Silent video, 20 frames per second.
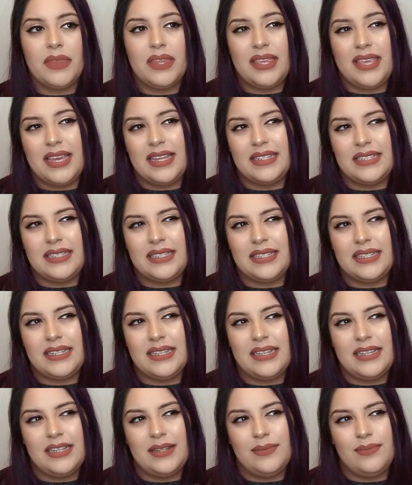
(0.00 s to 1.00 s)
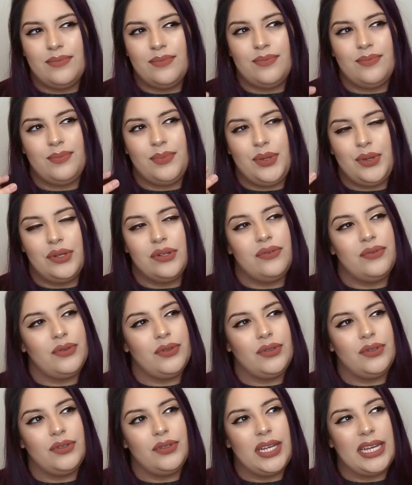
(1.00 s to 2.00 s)
yet
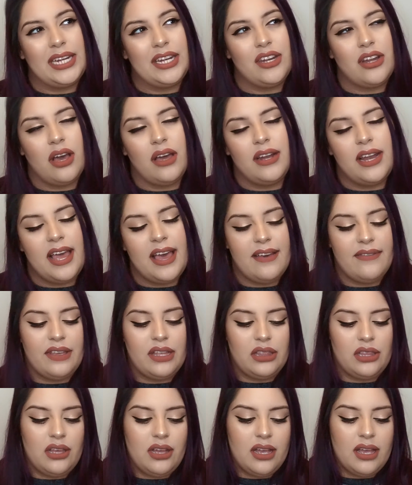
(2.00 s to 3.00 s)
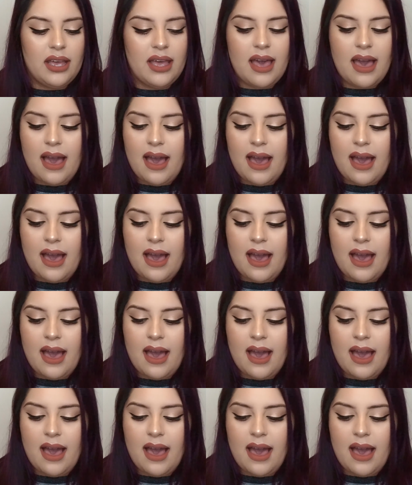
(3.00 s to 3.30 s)
beautiful, like non-heavy look.